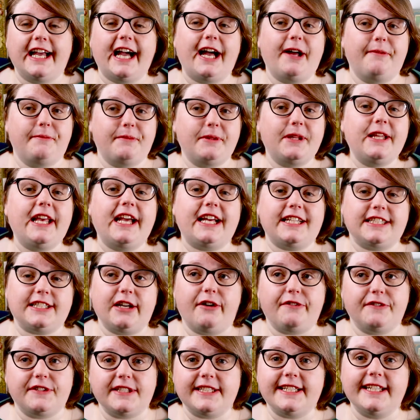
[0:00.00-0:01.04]
Um, yes,
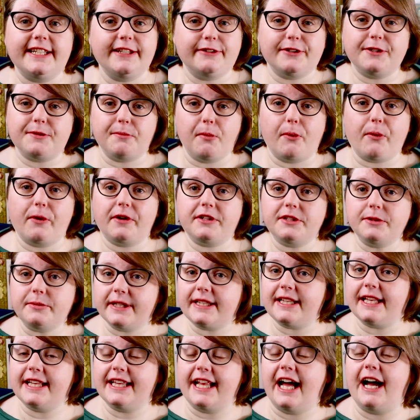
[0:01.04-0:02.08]
obviously there's more to
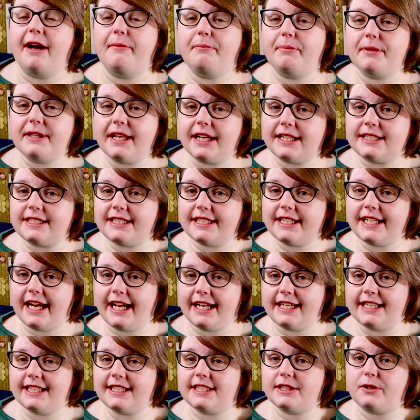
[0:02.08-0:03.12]
it than that, but that's it
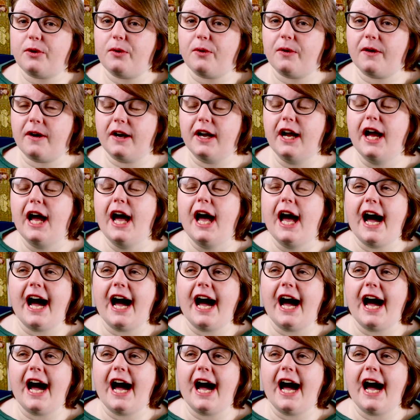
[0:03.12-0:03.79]
at its core.